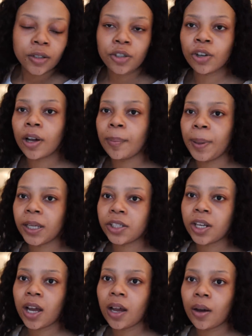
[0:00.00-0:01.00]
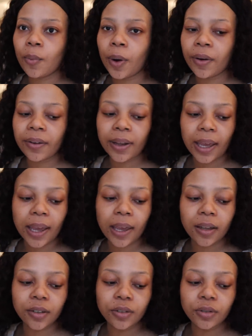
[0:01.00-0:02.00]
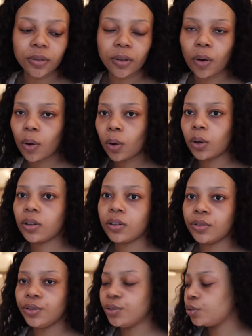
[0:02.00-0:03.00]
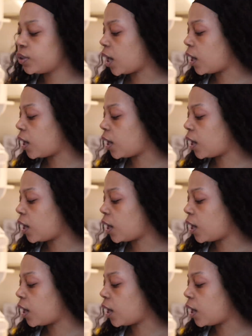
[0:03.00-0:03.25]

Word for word: took a picture wearing a all nude